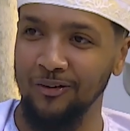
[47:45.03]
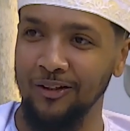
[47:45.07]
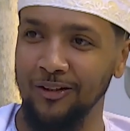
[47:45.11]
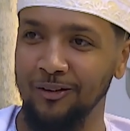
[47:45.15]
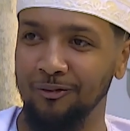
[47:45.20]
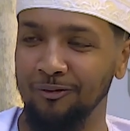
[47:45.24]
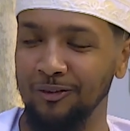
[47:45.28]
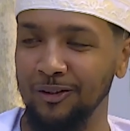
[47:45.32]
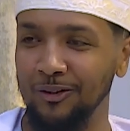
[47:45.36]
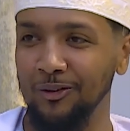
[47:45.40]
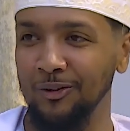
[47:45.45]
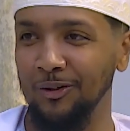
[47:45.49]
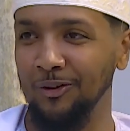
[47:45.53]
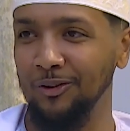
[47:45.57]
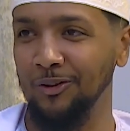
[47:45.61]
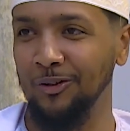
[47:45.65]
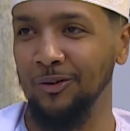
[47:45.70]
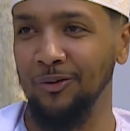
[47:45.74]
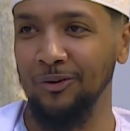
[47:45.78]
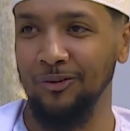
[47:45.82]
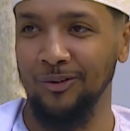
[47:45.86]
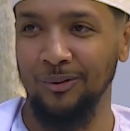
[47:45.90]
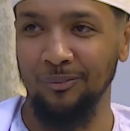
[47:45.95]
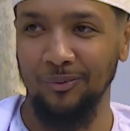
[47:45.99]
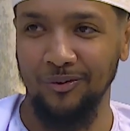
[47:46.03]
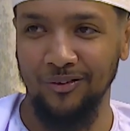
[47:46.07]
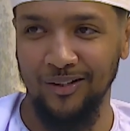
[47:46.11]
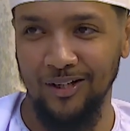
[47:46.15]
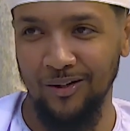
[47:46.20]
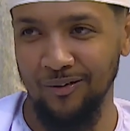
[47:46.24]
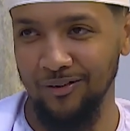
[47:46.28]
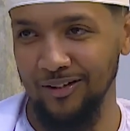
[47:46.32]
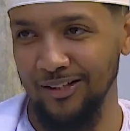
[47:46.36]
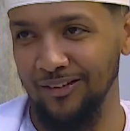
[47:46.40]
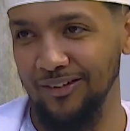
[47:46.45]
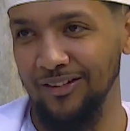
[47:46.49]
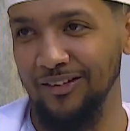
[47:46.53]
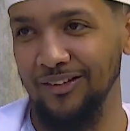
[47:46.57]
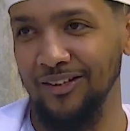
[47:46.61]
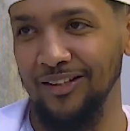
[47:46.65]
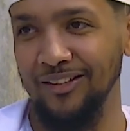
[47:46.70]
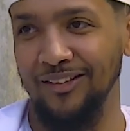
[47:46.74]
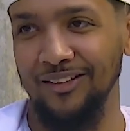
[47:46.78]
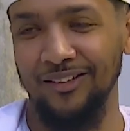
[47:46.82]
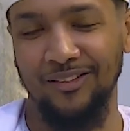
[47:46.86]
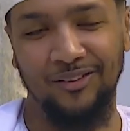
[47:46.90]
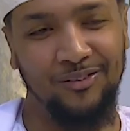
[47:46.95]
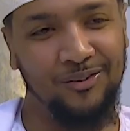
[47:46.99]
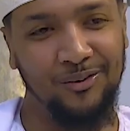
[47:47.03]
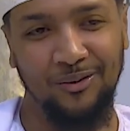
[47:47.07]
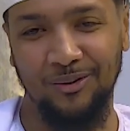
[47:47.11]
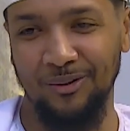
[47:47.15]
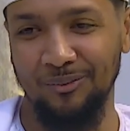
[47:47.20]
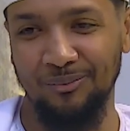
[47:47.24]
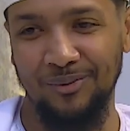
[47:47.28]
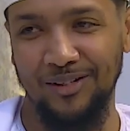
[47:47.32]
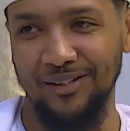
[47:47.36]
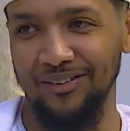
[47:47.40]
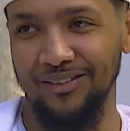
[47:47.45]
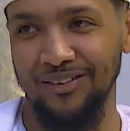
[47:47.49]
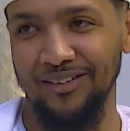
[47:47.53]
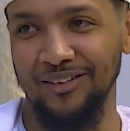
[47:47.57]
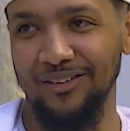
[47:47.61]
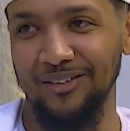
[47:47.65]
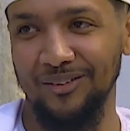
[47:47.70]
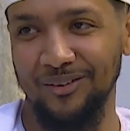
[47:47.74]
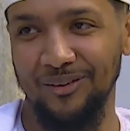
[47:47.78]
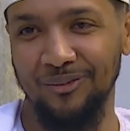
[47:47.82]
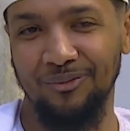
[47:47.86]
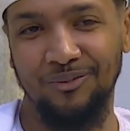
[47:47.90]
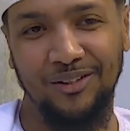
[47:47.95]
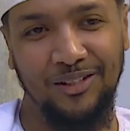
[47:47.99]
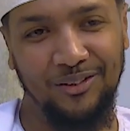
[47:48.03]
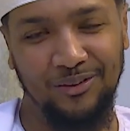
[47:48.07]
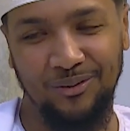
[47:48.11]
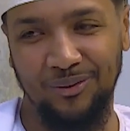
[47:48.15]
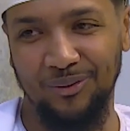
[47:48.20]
Next thing you know, you're going to someone's house eating dinner. It's so amazing. So thank you.